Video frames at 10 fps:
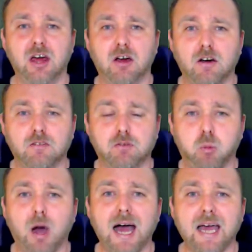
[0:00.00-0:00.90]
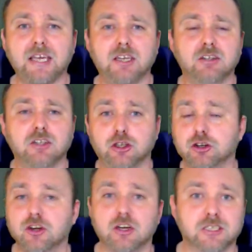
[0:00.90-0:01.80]
of why you're
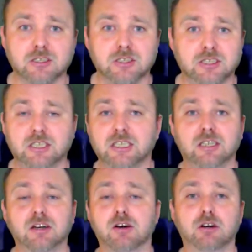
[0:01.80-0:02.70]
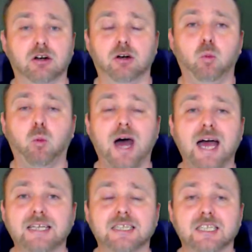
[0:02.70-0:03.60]
not succeeding or why
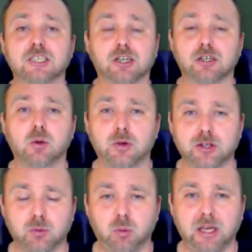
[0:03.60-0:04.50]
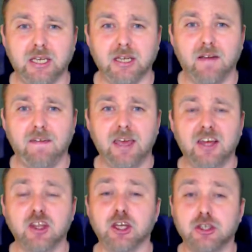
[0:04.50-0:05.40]
things aren't going your way
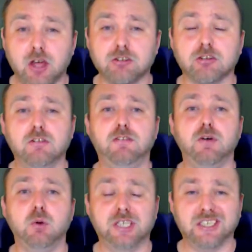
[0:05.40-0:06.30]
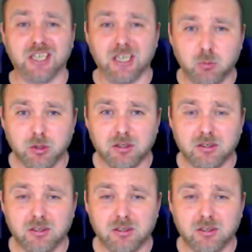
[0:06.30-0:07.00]
that doesn't focus inward,